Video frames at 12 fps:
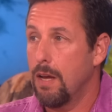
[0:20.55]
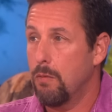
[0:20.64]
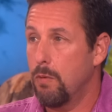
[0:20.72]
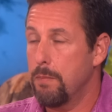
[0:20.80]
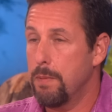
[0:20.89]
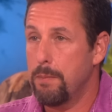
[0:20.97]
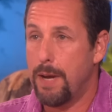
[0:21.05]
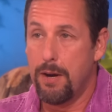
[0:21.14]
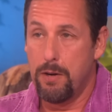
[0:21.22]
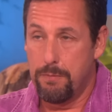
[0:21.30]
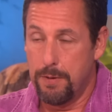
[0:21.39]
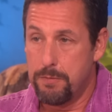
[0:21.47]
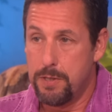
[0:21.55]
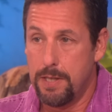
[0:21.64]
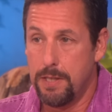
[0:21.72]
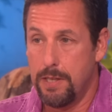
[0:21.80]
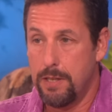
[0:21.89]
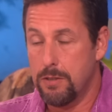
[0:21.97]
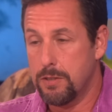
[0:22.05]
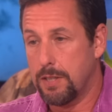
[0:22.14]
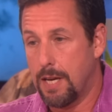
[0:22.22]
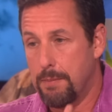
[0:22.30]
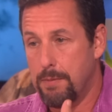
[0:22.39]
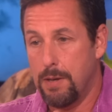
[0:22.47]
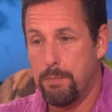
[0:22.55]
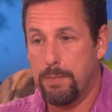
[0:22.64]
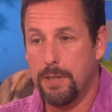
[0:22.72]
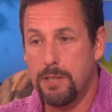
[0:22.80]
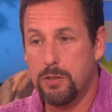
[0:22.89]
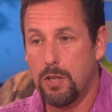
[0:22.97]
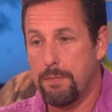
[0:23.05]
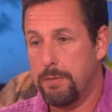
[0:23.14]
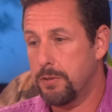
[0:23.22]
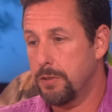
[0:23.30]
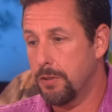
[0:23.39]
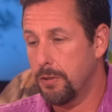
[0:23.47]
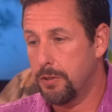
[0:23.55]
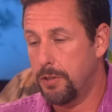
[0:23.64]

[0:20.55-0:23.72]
we've been married 15 years. I'm a police officer.